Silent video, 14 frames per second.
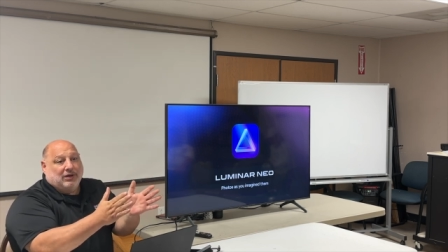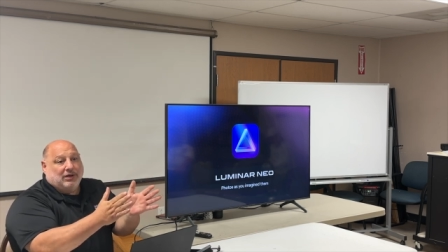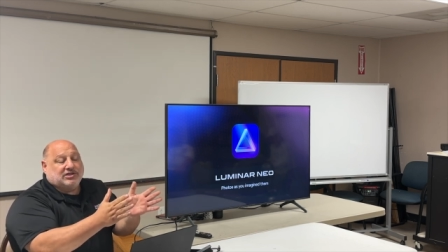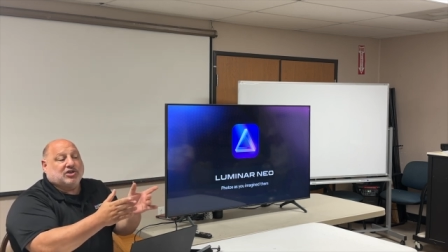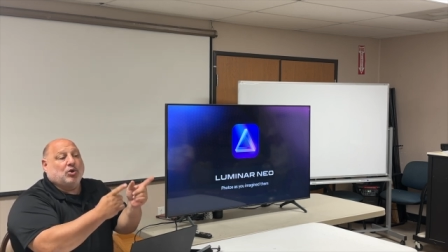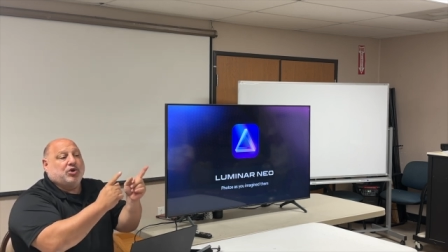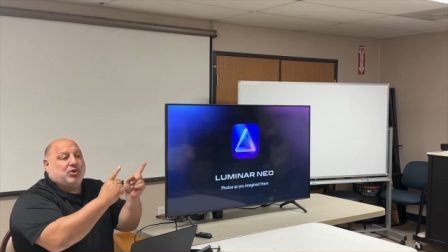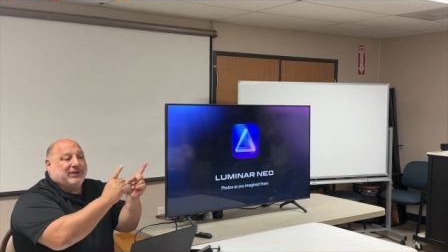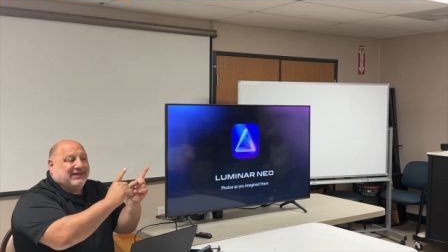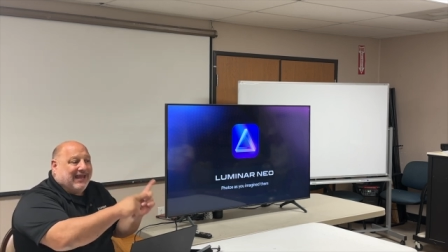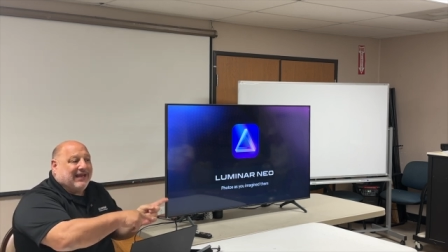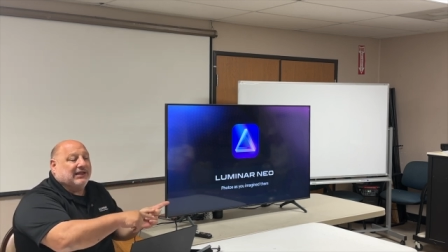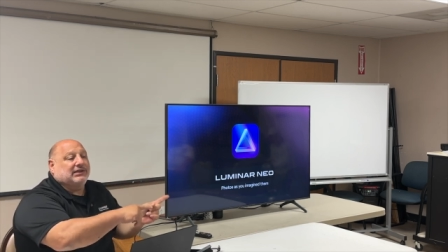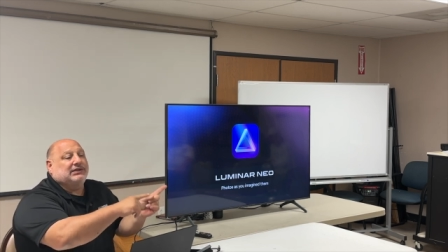So you can
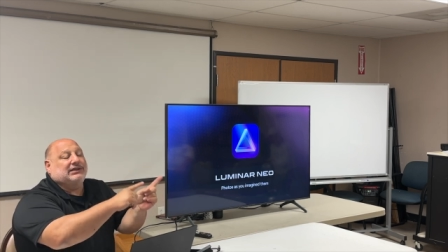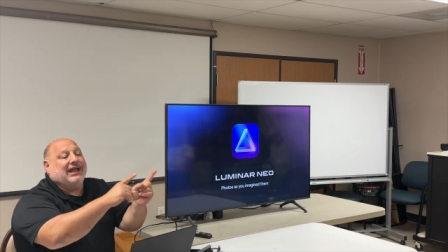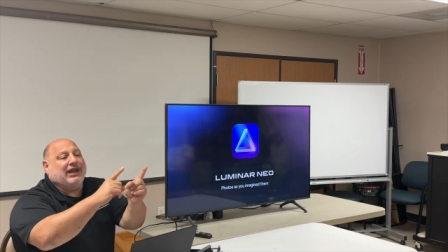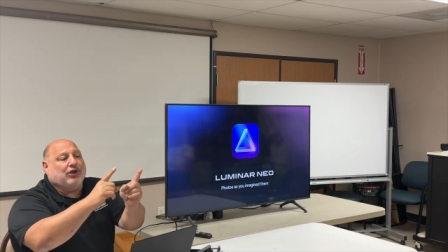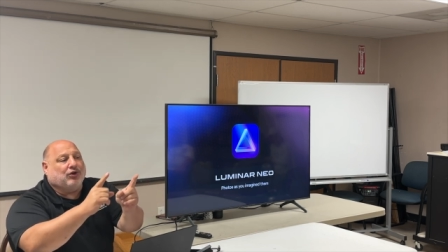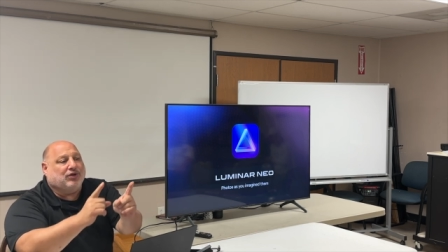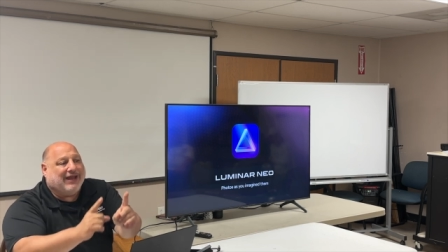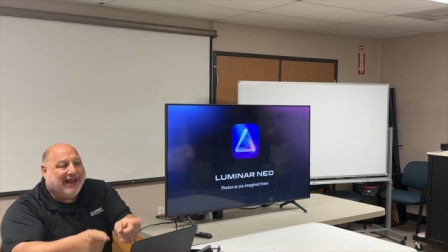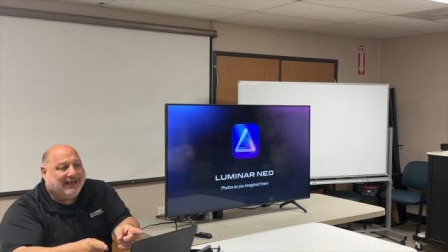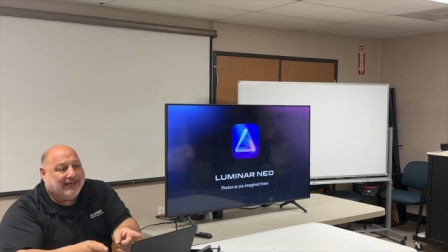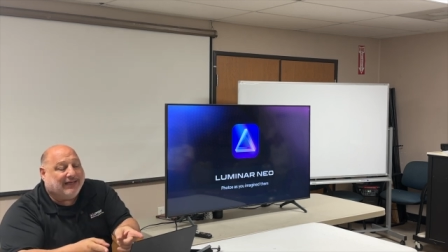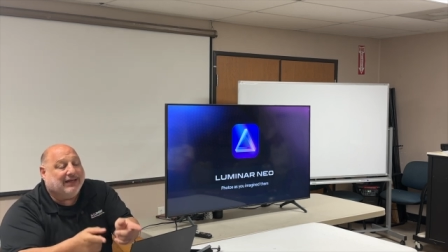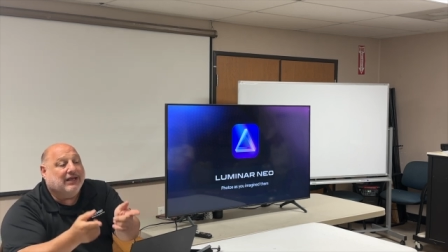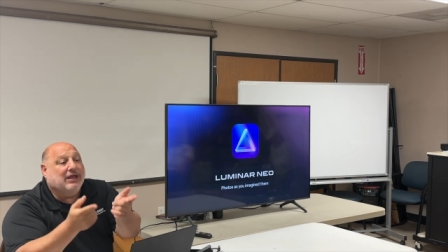take it later in
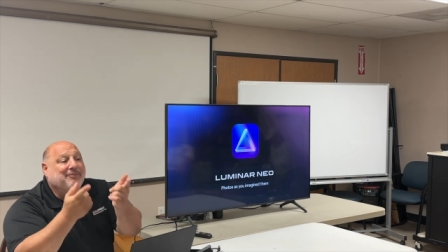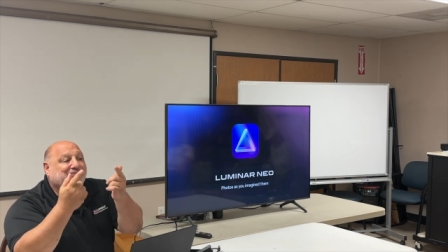editing.